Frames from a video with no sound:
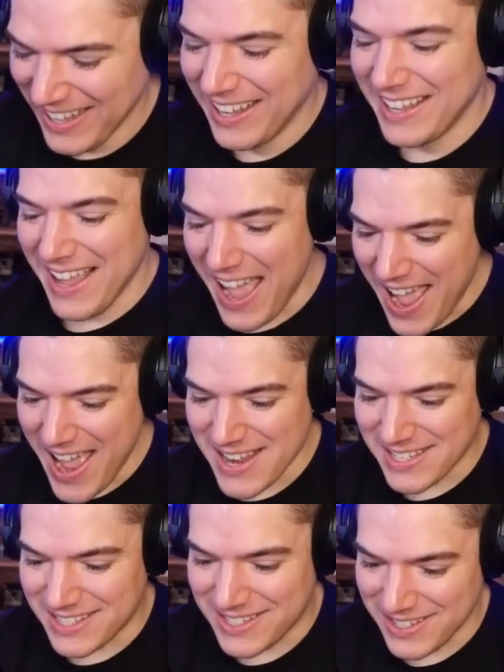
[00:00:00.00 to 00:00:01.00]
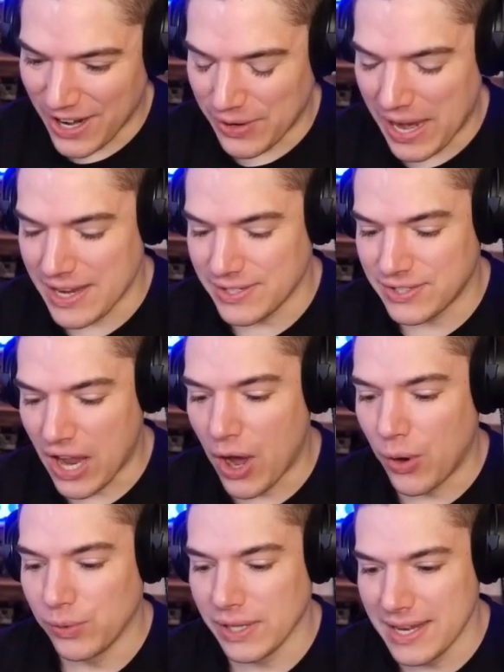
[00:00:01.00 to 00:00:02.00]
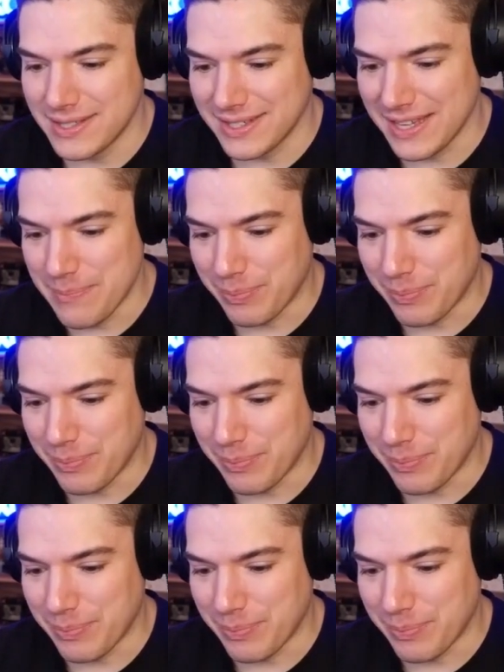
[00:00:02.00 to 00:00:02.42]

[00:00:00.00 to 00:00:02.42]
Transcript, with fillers: Yes! Okay, so let's keep